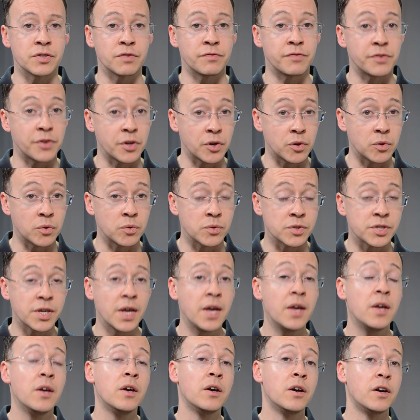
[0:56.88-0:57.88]
of those
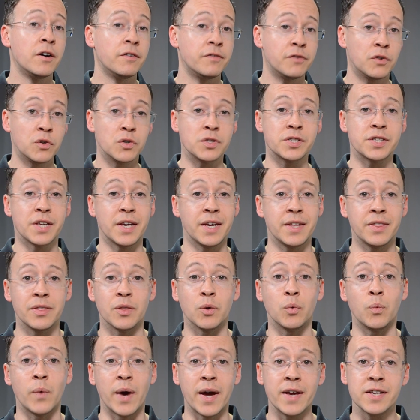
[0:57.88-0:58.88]
of us in
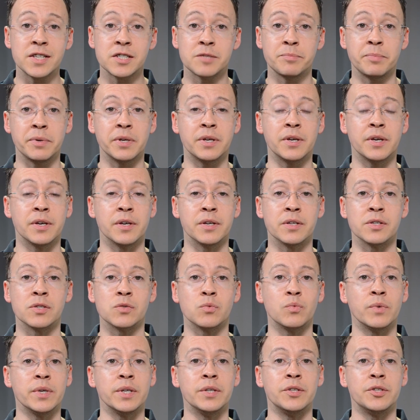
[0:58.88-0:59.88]
the West, because
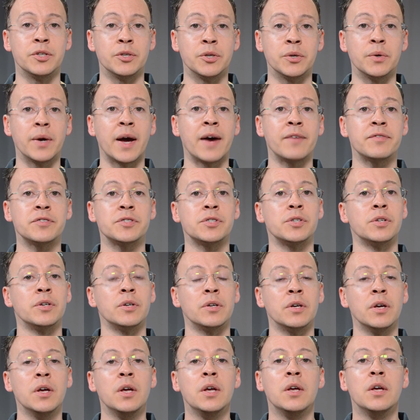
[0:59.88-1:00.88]
we do have
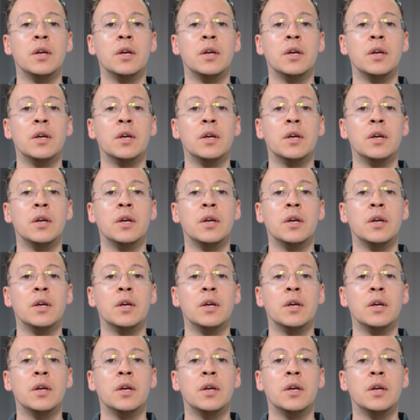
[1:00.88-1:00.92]
to